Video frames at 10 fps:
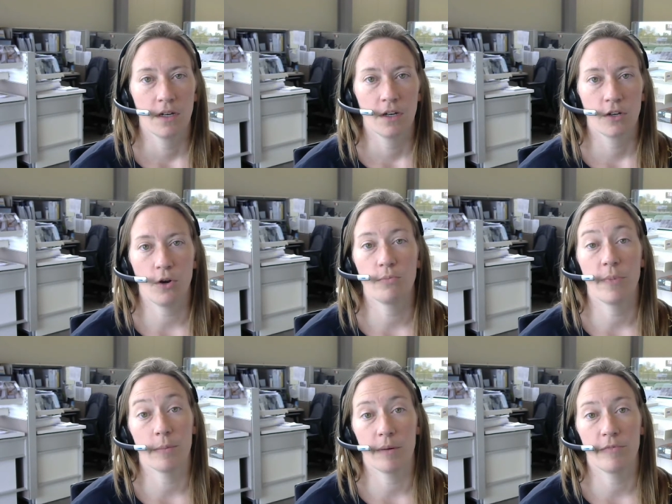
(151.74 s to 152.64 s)
code
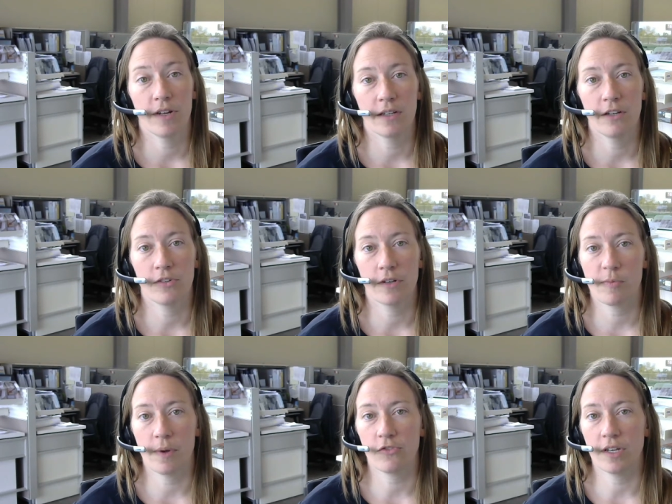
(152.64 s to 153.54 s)
minimum ventilation,
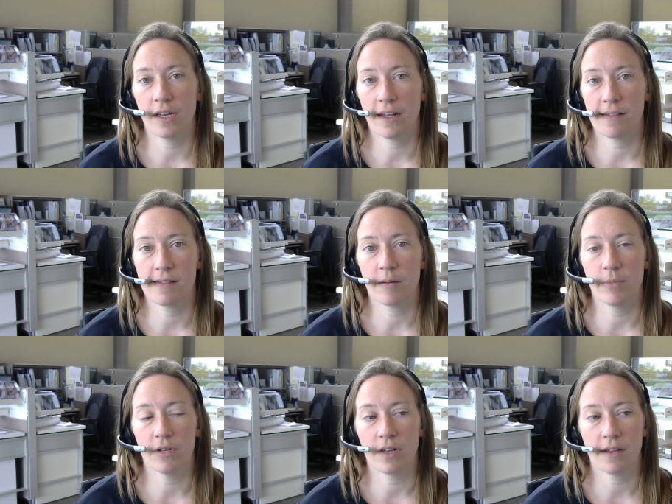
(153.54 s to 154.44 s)
especially in existing
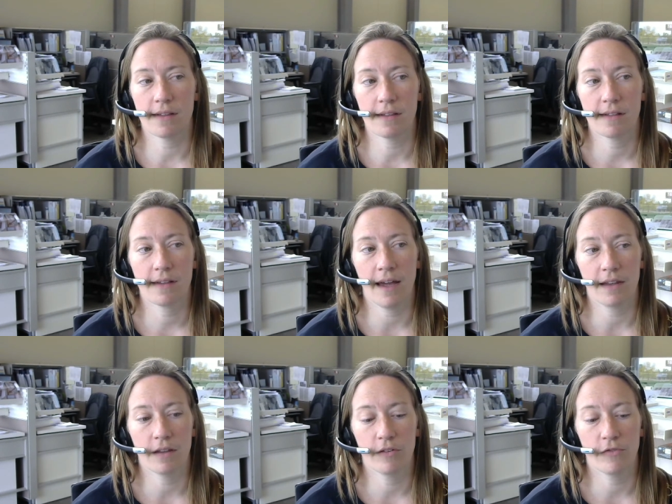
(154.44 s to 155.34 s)
buildings, is kind
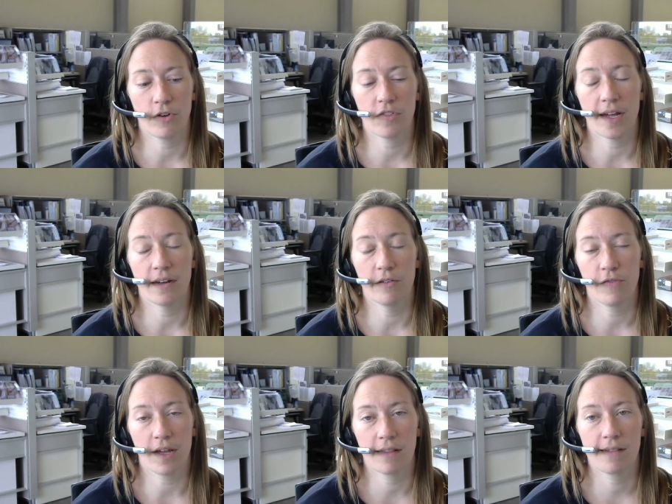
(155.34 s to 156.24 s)
of the first line of
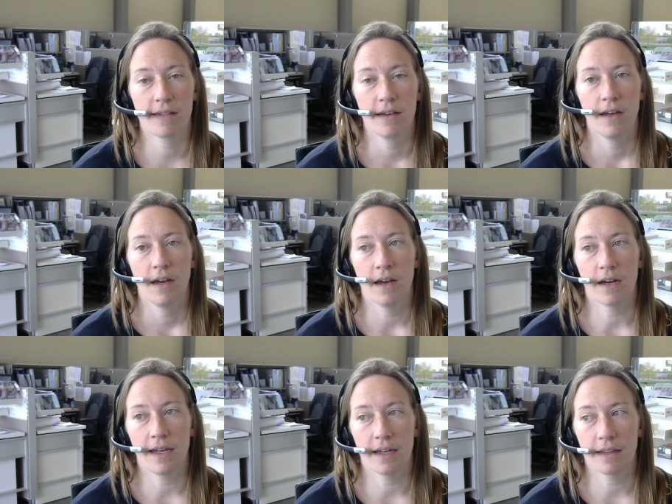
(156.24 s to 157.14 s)
defense
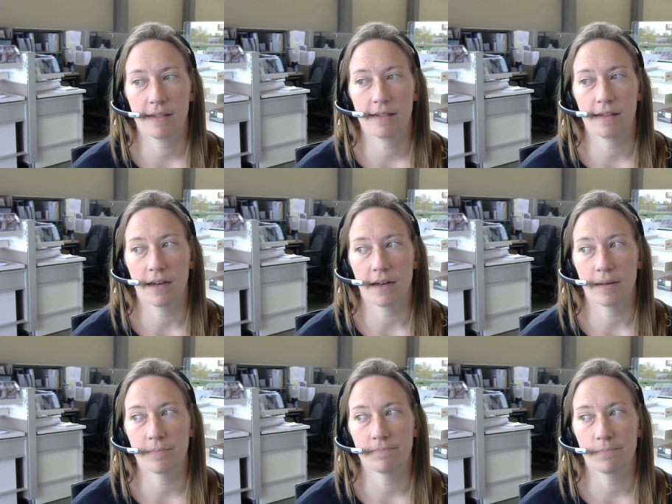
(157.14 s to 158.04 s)
against
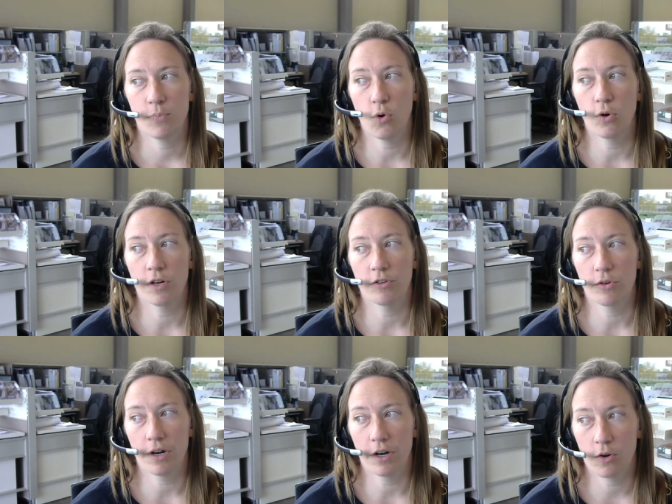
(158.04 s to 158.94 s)
poor
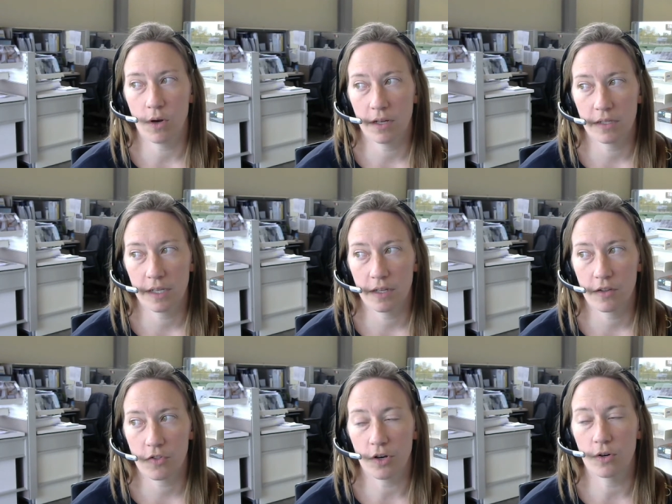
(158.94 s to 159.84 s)
indoor air quality.
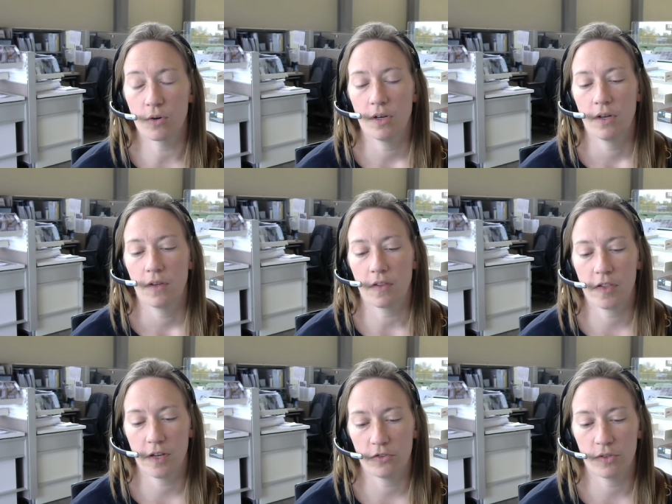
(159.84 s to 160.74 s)
So the
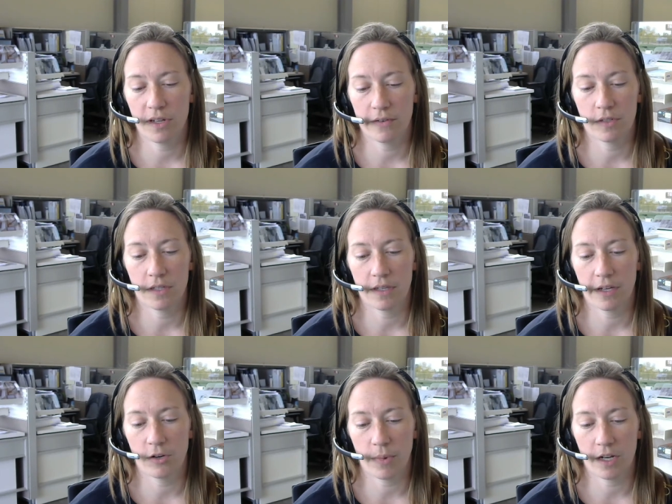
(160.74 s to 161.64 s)
CO2 level
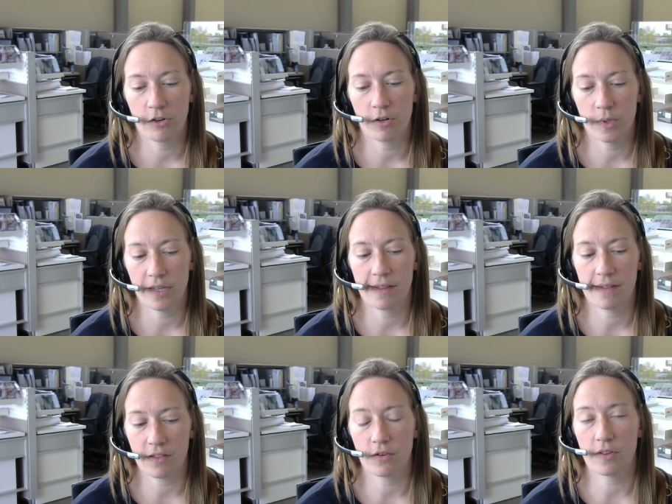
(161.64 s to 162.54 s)
that you're monitoring with these
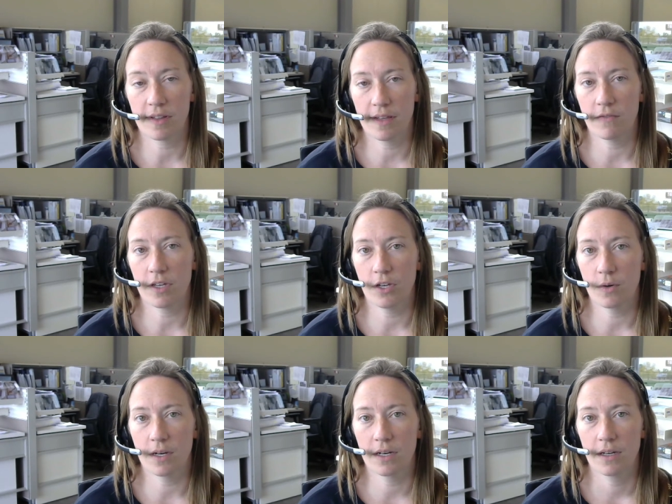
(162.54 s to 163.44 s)
sensors is giving you
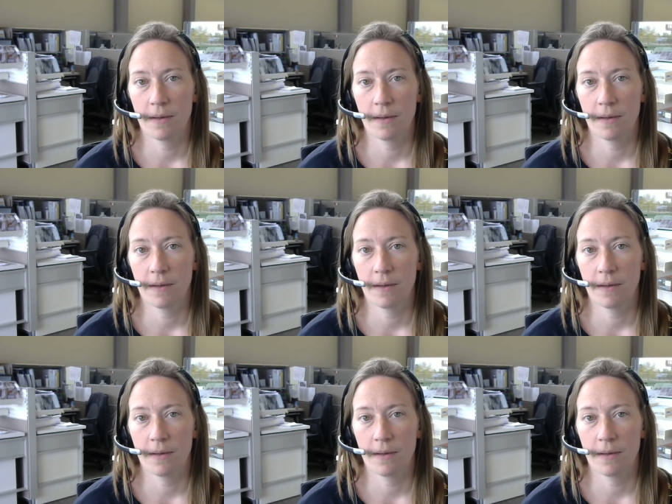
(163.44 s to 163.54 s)
a